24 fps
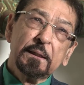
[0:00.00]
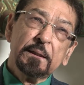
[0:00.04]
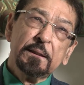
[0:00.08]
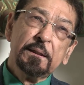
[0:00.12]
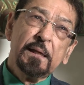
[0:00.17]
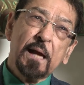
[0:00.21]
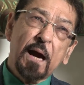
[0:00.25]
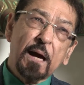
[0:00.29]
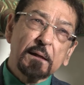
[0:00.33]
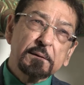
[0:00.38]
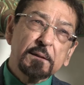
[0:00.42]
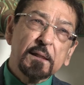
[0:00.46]

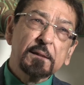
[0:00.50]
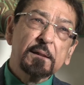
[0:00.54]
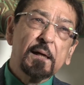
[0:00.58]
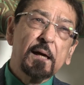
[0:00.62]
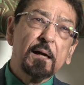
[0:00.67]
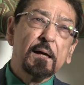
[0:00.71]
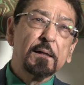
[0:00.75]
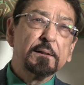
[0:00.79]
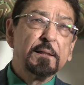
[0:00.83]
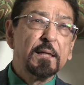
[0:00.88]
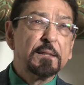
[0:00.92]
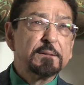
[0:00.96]
the Aga
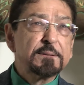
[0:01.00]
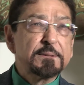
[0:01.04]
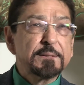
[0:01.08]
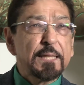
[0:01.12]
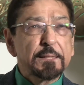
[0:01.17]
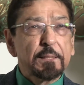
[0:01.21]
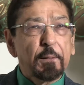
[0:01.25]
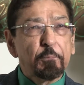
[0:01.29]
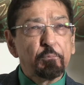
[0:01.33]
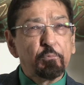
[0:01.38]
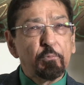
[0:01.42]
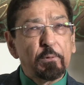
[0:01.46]
Khan had
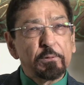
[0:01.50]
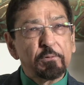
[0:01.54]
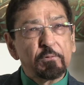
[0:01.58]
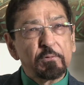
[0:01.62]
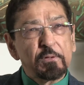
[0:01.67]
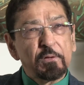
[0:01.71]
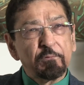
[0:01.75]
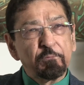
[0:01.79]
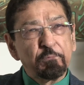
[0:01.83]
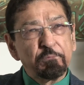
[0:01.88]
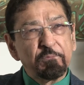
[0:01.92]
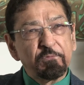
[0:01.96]
set up one of
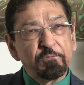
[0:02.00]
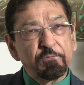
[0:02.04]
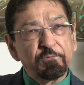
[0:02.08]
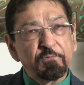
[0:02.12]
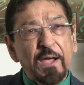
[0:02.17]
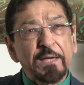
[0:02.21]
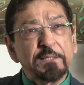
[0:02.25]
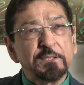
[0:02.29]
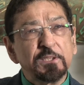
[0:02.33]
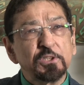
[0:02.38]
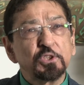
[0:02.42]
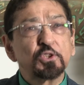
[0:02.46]
the
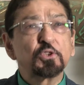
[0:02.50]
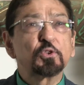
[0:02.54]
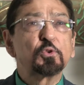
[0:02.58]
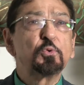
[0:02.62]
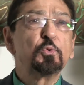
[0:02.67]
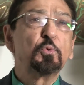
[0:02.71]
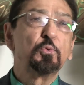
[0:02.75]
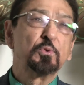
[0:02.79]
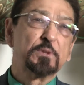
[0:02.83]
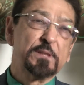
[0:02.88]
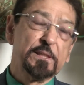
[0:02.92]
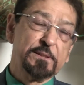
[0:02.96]
finest
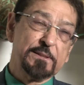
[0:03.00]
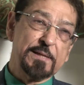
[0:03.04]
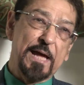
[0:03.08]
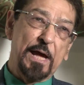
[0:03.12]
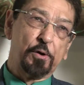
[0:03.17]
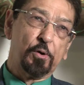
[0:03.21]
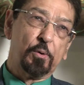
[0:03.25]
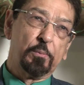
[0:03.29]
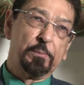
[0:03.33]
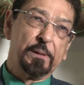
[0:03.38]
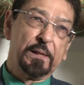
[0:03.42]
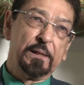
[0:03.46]
schools in
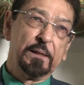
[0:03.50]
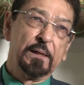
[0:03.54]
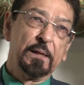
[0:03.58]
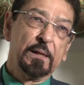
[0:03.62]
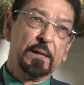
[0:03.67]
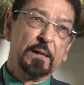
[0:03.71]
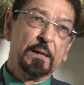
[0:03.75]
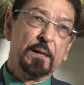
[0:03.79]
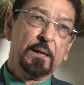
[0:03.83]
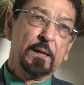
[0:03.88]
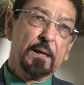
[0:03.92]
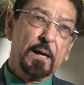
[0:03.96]
Nairobi,
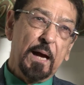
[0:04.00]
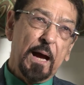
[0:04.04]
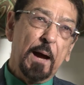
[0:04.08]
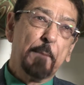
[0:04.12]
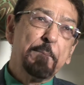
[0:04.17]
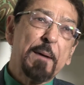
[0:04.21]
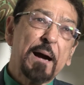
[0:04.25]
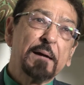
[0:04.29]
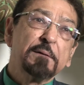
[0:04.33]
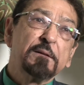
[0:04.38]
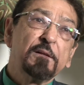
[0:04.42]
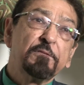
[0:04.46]

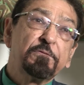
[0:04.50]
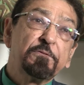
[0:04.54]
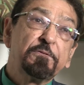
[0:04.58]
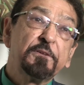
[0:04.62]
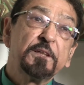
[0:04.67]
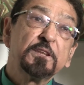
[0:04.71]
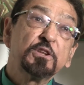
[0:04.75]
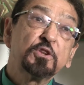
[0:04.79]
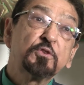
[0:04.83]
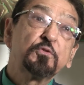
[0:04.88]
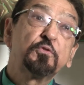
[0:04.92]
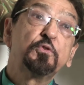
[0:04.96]
among the
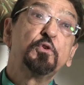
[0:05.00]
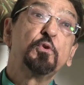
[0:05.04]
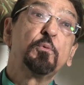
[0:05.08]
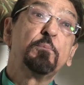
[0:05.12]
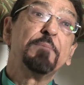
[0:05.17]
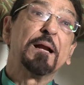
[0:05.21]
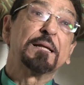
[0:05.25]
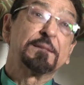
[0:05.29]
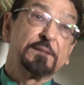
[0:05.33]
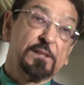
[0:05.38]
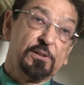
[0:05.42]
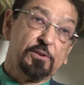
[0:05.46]
first few
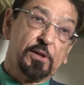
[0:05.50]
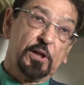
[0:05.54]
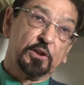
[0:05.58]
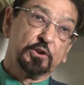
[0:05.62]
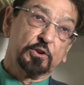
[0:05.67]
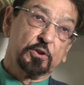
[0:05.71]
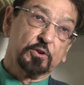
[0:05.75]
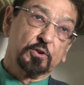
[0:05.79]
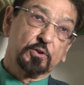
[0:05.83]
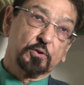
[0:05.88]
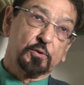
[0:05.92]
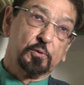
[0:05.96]

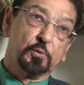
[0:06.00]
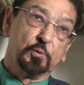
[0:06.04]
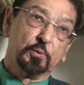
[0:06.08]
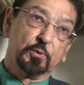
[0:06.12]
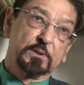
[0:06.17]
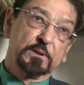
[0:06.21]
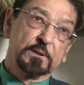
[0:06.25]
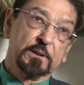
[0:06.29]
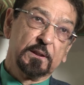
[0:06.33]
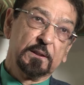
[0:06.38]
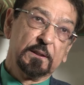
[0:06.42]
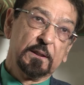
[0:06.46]
multiracial
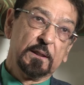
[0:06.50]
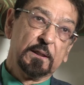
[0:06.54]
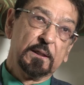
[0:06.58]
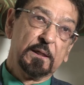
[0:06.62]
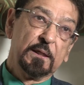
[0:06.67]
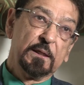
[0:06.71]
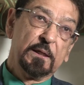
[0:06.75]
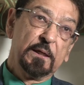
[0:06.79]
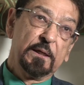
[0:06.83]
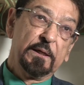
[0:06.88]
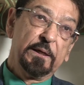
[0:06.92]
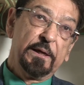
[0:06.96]
schools.
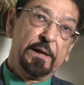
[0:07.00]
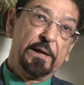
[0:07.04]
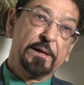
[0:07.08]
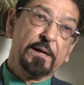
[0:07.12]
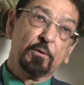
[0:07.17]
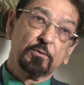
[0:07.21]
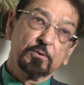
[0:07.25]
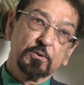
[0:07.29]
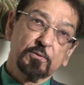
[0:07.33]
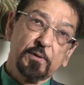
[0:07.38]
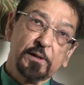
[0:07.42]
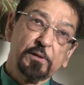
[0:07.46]
And I
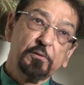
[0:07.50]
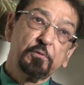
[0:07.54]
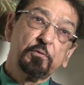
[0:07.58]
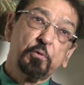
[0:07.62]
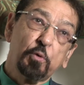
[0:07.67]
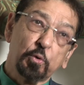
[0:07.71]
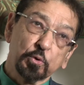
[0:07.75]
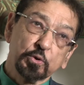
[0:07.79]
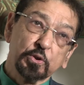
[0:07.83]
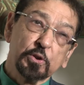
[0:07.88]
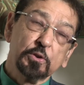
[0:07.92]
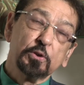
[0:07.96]
was very
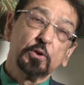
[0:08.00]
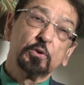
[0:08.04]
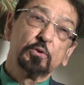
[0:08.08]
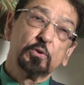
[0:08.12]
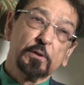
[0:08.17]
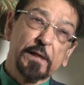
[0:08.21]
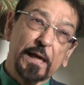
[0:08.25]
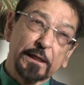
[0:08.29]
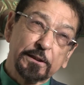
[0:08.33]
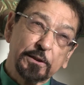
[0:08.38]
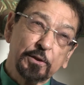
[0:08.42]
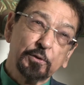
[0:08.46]
fortunate to
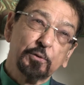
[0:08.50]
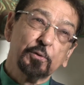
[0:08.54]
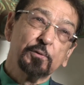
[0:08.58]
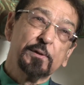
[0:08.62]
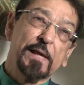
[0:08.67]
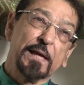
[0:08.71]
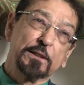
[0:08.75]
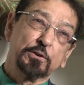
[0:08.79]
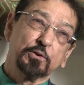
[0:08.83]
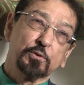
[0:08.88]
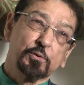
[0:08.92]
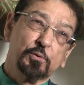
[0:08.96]
get into
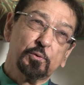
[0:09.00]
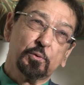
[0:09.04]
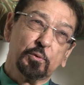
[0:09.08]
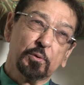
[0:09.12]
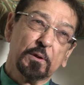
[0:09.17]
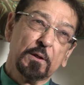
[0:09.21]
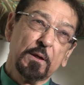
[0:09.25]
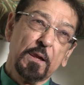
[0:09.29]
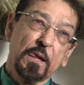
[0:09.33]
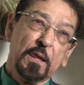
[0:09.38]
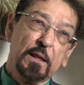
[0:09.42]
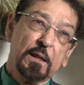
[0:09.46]
that school.
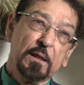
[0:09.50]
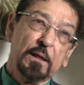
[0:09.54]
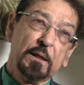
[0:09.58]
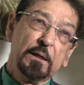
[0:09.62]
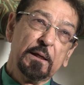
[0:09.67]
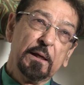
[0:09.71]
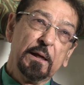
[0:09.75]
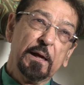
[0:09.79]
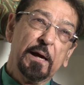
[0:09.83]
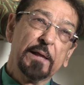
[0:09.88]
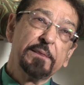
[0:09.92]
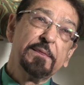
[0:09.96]

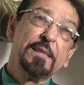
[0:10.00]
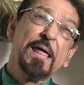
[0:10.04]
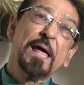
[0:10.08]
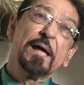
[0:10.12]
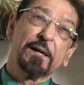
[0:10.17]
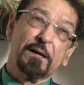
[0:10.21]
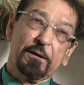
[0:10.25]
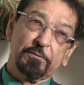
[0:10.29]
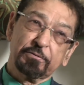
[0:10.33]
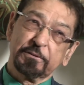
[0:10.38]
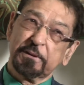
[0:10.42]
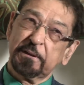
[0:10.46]
And
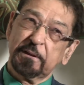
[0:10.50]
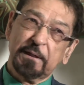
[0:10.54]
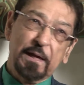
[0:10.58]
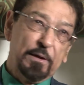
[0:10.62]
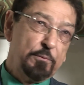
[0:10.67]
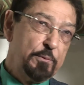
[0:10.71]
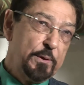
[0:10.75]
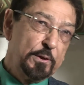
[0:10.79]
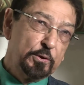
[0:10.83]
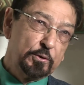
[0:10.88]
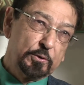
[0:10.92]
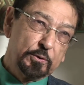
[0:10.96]
thereafter, I
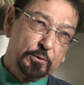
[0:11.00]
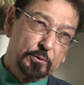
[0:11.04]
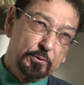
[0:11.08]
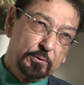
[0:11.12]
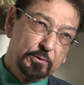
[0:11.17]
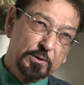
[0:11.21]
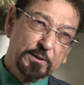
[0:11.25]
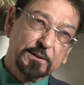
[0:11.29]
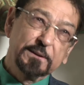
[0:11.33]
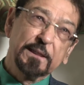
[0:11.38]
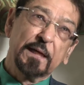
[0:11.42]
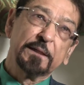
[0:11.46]
went to
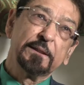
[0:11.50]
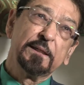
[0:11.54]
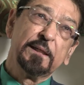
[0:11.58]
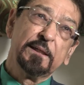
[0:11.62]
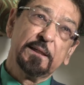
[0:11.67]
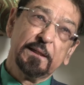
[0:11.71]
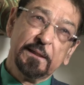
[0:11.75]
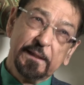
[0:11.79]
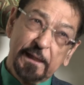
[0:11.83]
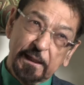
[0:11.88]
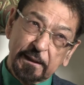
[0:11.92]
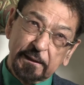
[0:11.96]
study
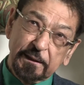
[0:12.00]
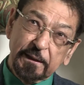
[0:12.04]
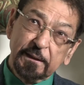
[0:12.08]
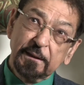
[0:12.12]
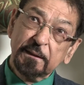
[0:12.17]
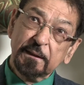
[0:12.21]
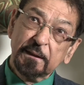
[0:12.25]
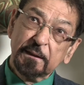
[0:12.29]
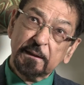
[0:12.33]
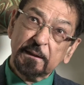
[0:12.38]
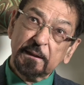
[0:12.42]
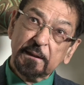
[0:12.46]
in
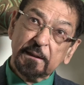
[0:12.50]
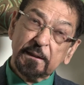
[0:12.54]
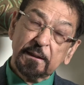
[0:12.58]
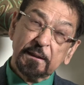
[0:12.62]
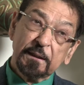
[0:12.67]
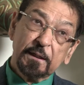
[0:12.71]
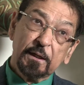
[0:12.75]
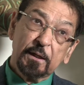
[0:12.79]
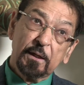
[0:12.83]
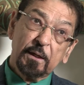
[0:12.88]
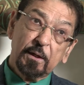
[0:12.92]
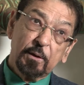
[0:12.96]
England,
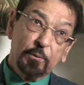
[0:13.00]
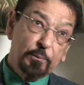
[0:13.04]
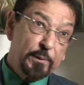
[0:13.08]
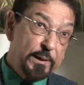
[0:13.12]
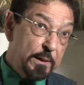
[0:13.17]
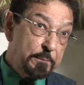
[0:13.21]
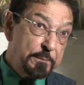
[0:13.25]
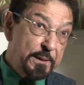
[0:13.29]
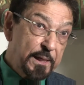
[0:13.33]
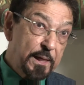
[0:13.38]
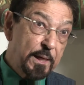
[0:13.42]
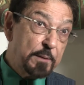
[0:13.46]
where
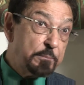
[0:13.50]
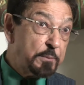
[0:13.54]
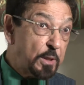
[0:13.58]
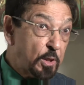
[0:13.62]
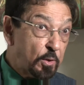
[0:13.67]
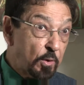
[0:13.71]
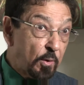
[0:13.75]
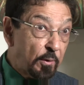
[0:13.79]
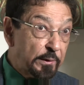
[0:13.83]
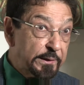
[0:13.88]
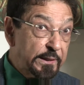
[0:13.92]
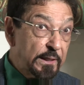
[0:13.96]
I became a
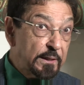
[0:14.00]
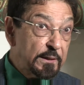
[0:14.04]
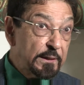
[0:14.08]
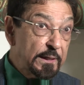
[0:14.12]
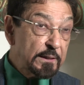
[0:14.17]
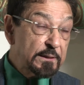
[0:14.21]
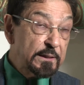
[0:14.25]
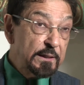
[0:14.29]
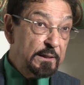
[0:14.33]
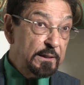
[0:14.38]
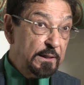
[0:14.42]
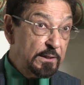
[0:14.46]
lawyer
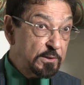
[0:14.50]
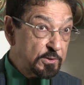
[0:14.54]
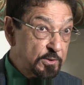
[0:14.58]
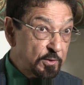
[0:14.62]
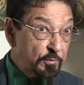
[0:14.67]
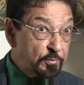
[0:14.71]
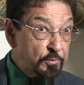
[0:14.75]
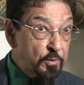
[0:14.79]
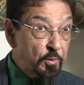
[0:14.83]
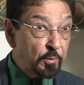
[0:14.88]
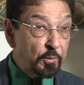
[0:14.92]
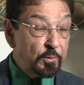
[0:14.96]
at the Inns
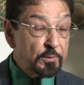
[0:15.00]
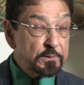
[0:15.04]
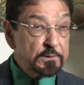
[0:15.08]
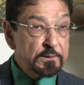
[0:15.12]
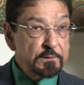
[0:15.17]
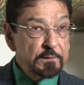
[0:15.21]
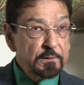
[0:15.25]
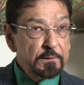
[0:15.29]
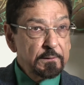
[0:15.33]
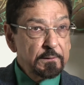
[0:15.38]
of Court.